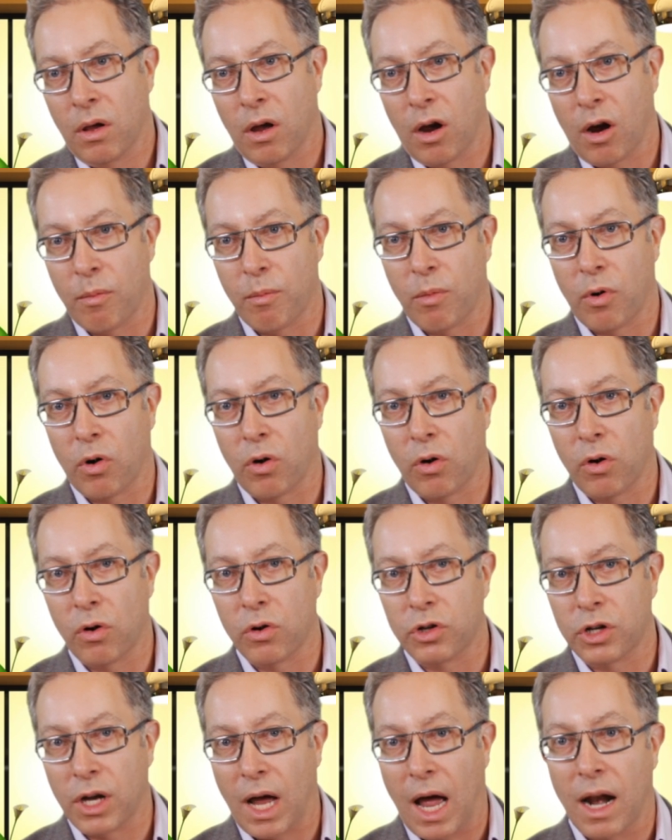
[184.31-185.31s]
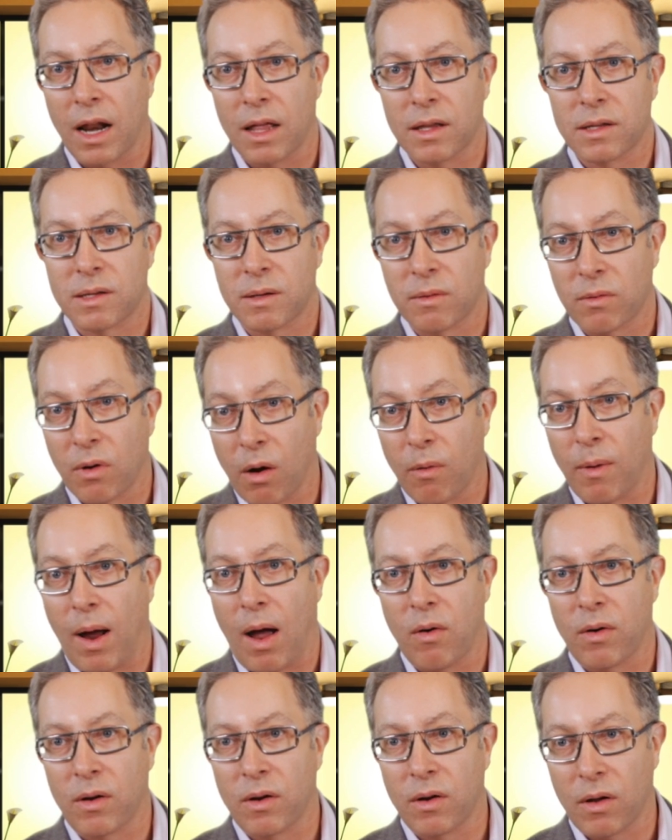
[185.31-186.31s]
emerge at its
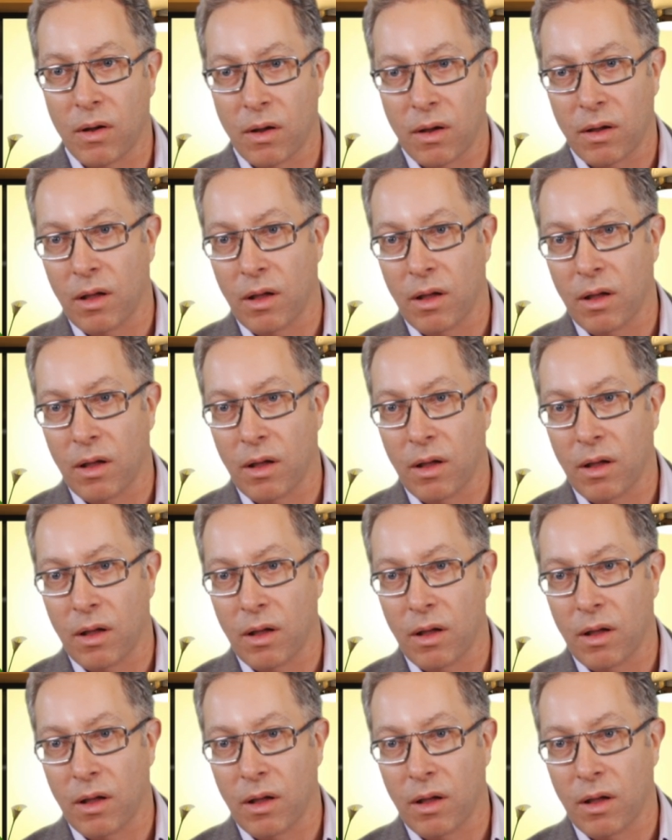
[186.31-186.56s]
around